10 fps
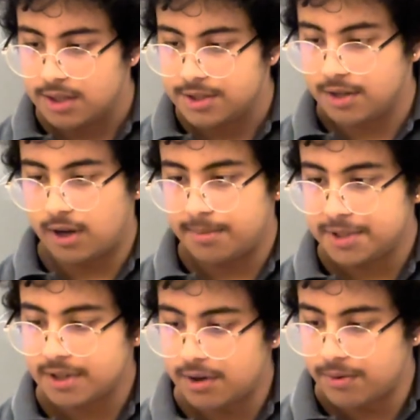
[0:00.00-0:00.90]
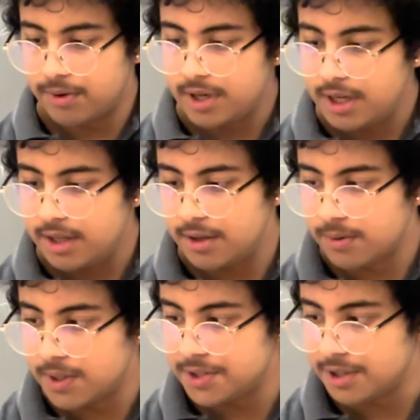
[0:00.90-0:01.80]
So I'm just going to read the
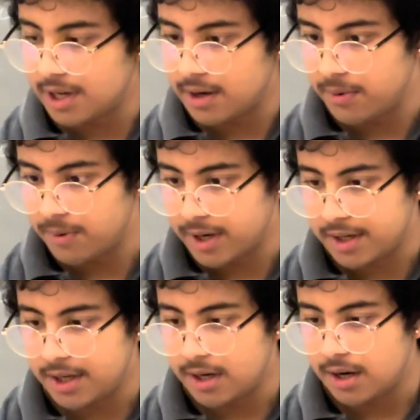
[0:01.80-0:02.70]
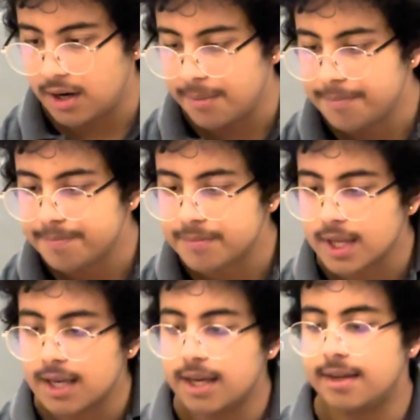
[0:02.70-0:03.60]
question out right here.
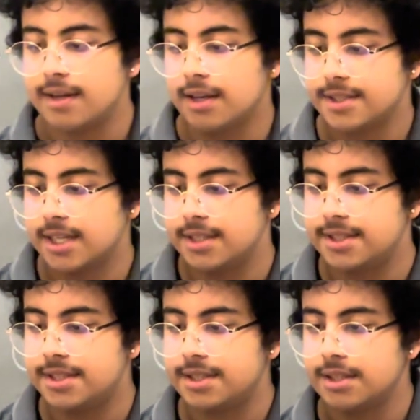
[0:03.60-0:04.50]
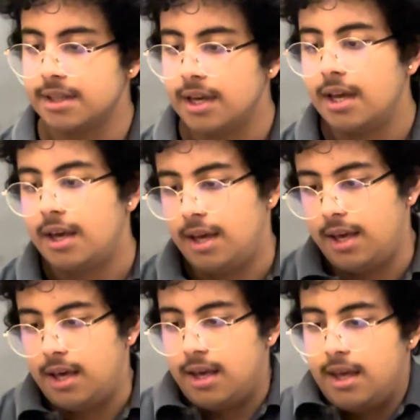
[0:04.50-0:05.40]
It tells us
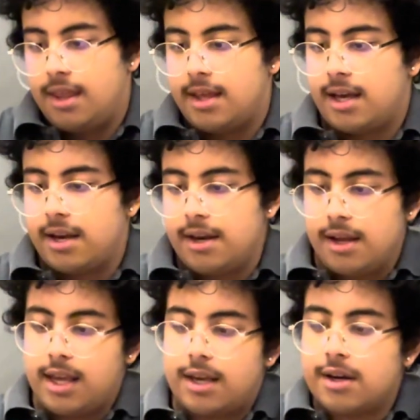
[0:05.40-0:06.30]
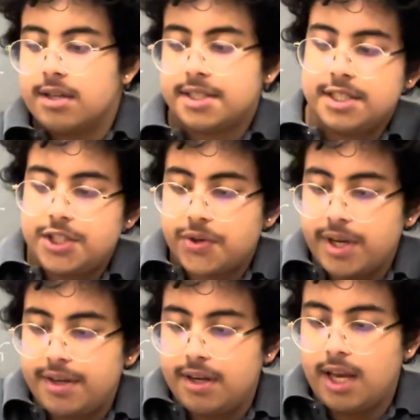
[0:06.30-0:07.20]
that a
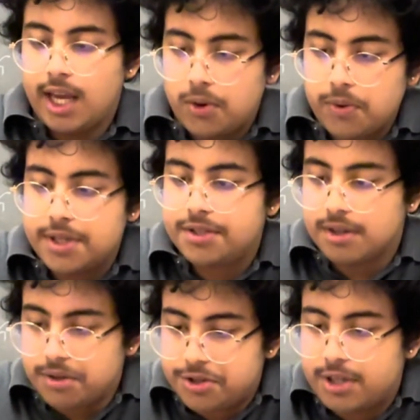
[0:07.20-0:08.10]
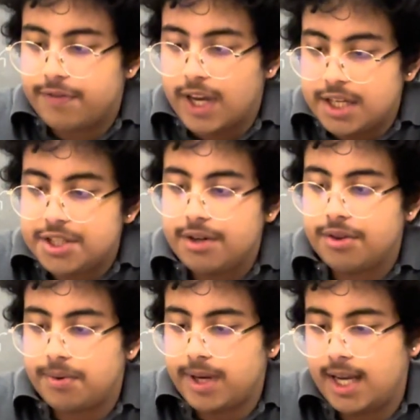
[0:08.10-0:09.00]
concentrated aqueous solution of
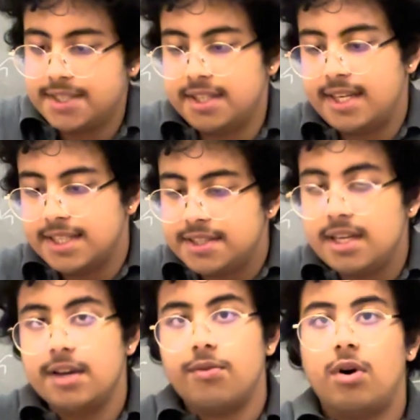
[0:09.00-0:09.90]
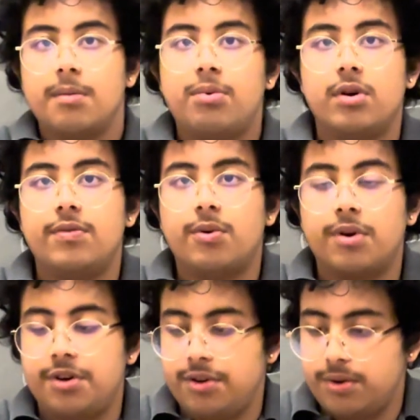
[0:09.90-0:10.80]
HNO3 has a density of
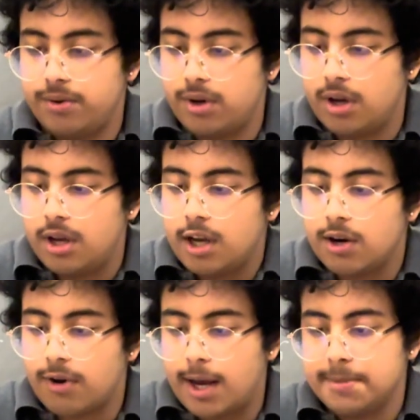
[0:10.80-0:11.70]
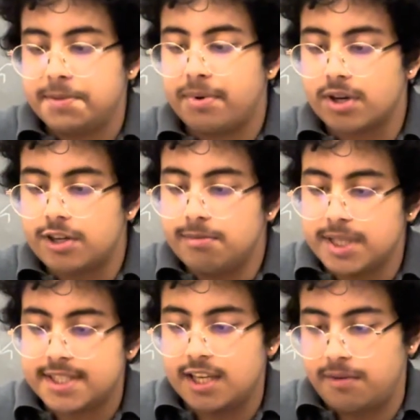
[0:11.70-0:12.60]
1.42 grams per cubic
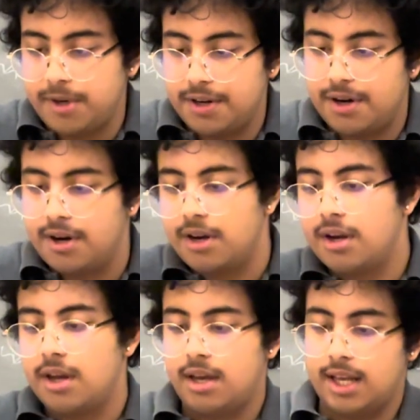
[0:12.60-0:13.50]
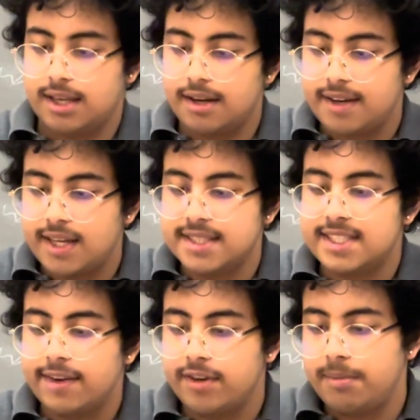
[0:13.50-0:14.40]
centimeter and contains
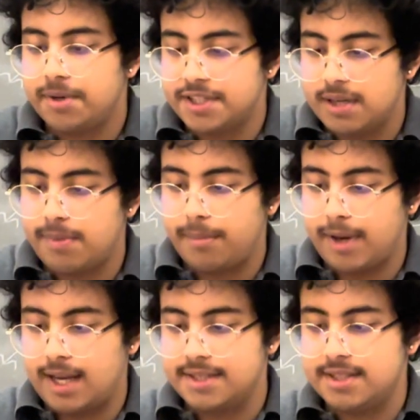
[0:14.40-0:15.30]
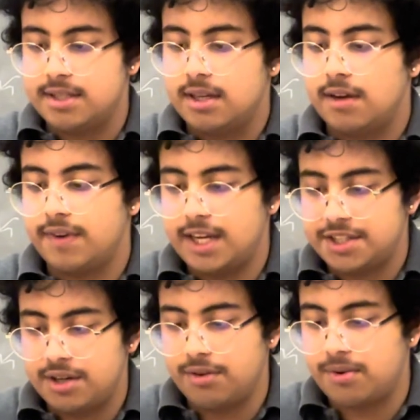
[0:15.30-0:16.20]
70% by mass of
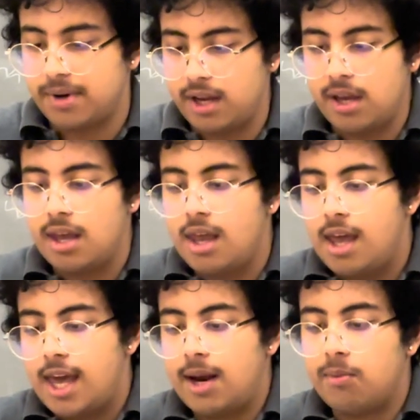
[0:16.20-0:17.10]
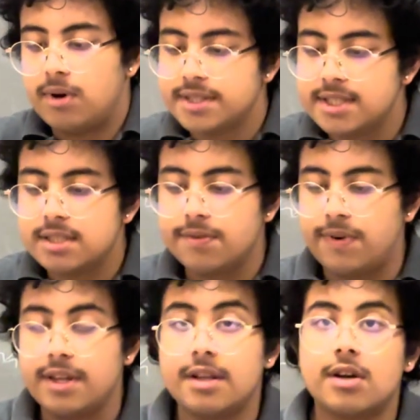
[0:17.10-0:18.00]
HNO3. And it wants us to
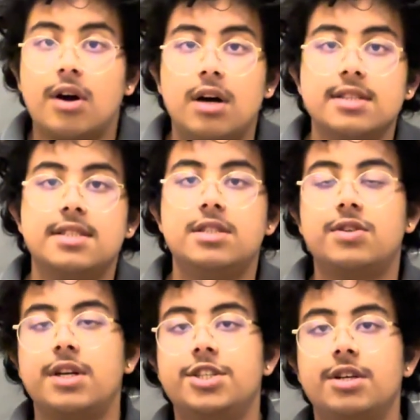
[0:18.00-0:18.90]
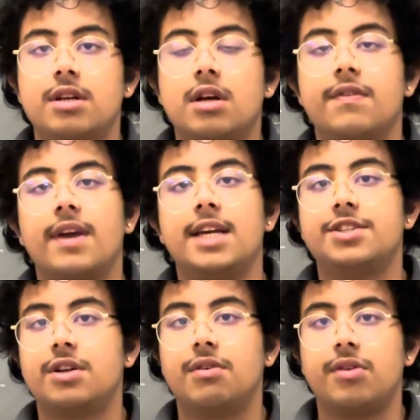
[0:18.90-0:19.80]
find the concentration of
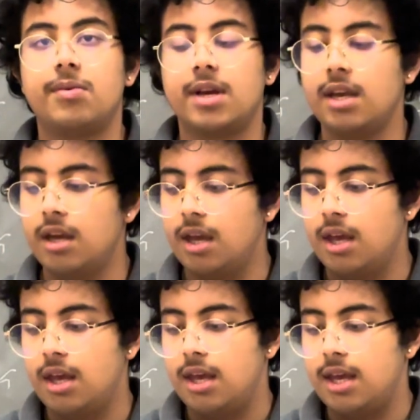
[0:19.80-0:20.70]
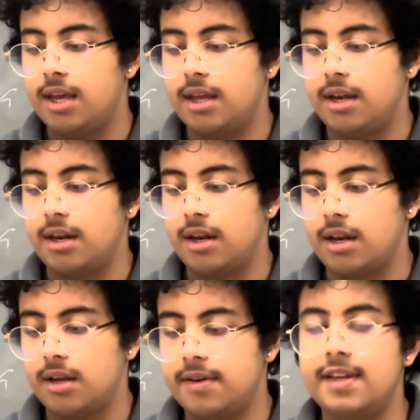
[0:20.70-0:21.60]
HNO3 in
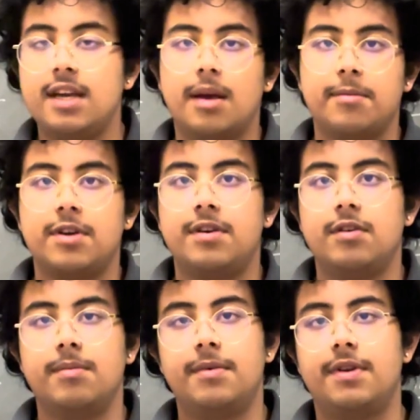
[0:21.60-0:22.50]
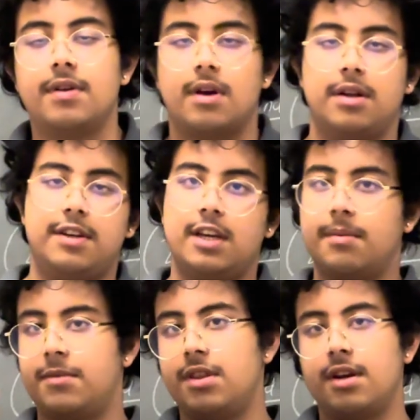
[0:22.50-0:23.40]
dm cubed, dm
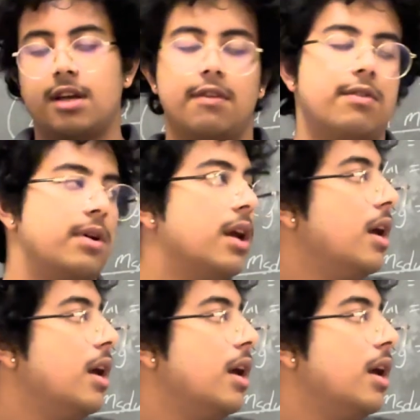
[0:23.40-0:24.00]
to the -3.